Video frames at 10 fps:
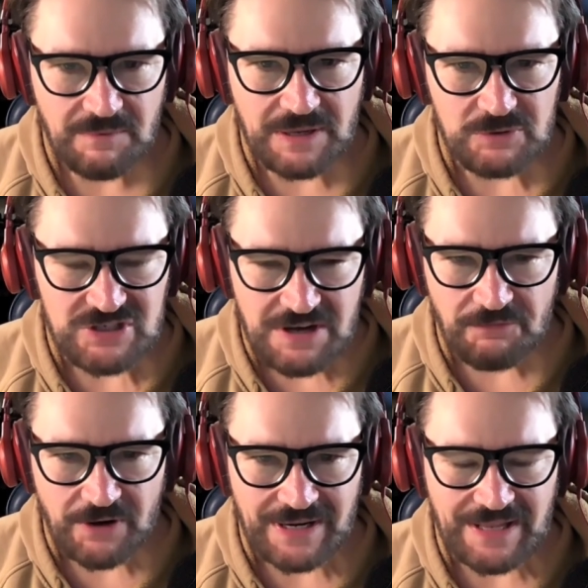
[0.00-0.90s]
but he was
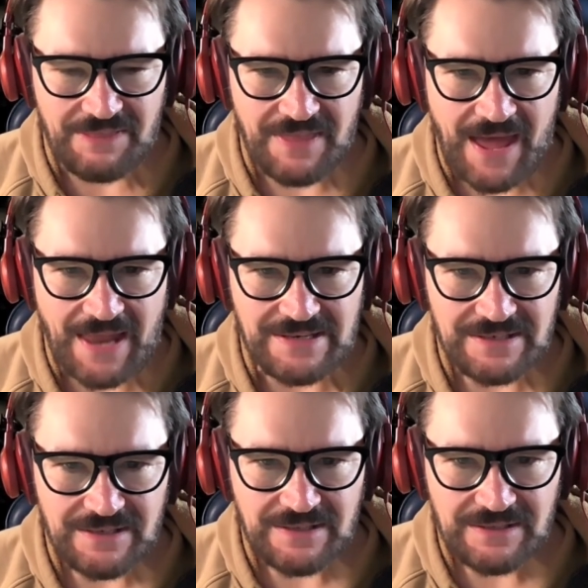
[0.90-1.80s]
different in that,
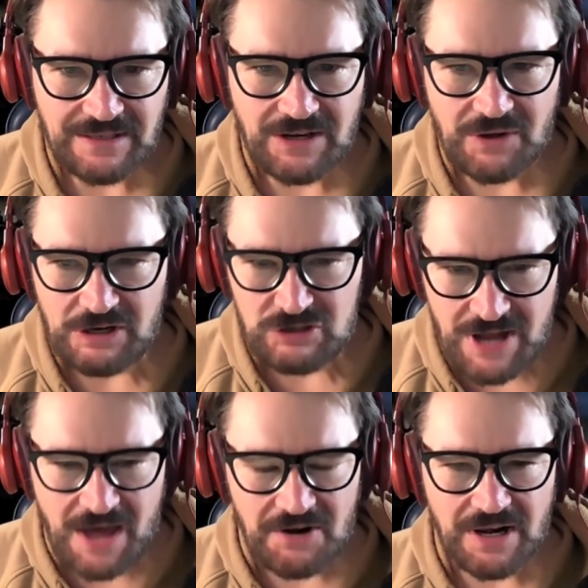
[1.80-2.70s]
he
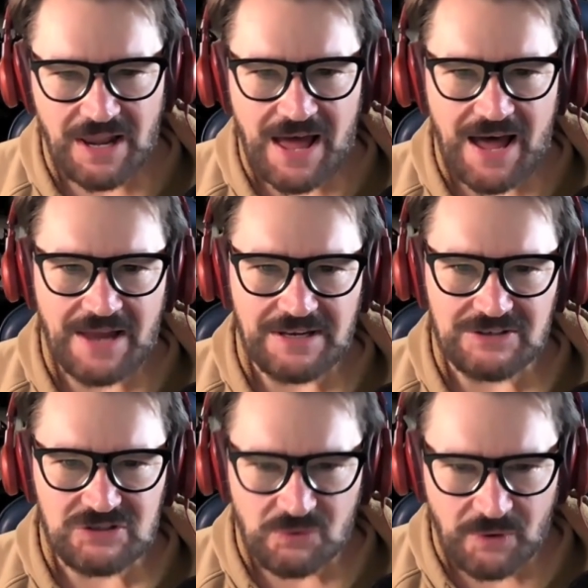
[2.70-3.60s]
shouted a lot, he
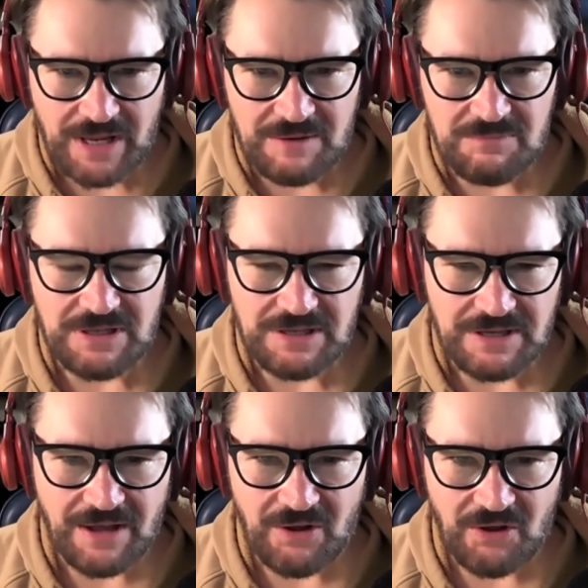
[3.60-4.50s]
screamed, he
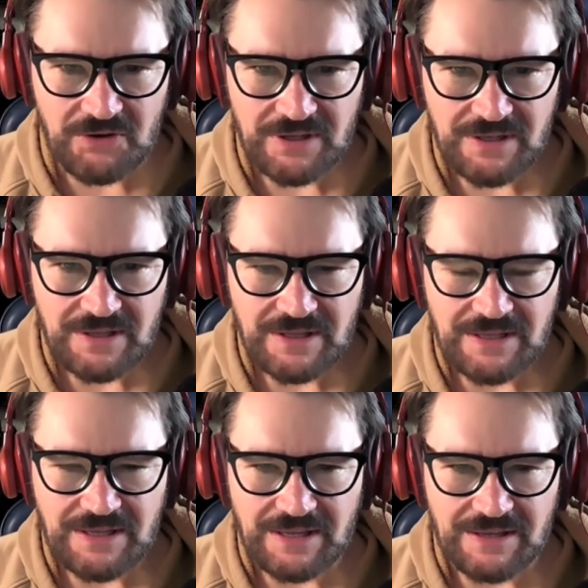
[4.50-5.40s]
yelled,
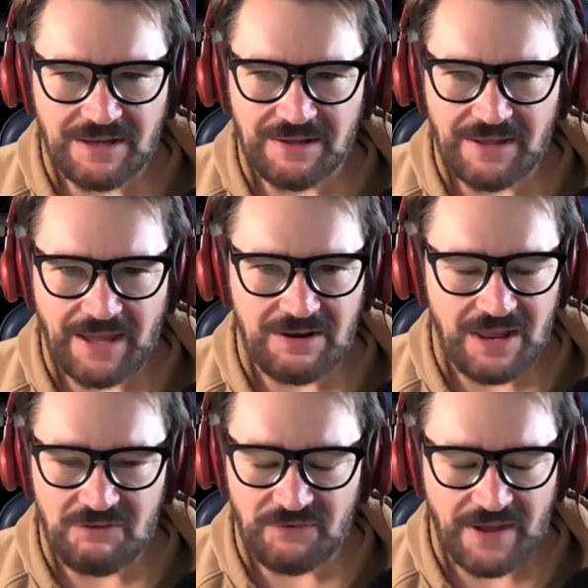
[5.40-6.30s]

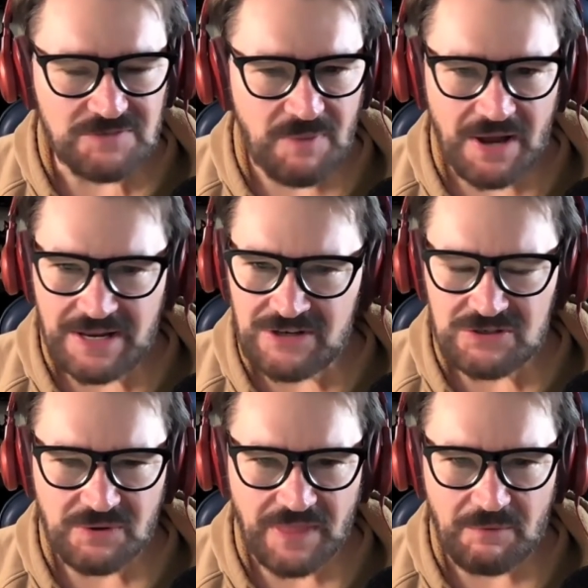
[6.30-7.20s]
and fans bought
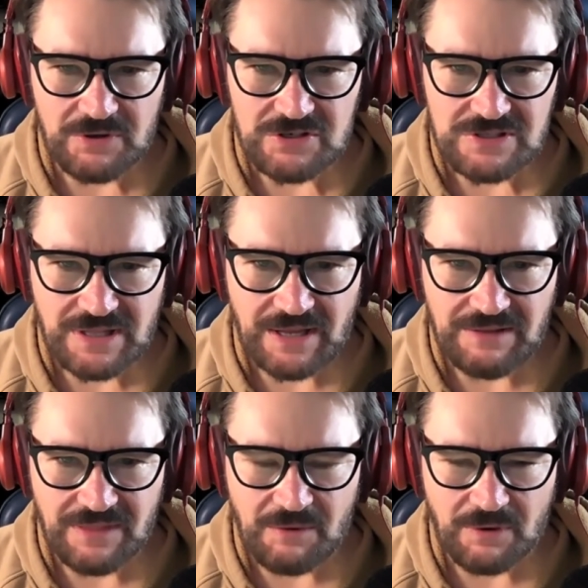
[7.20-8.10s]
into it. They were just
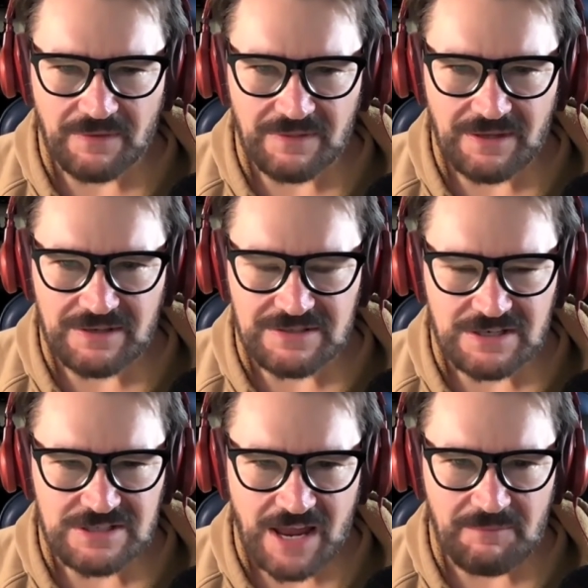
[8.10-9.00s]
they were his
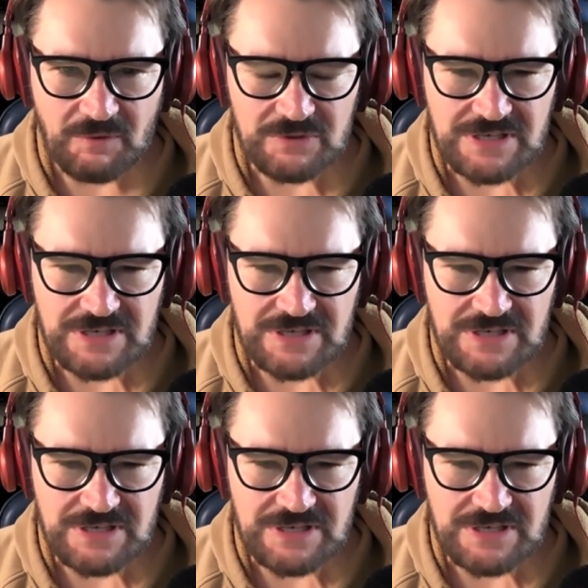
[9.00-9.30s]
excitement was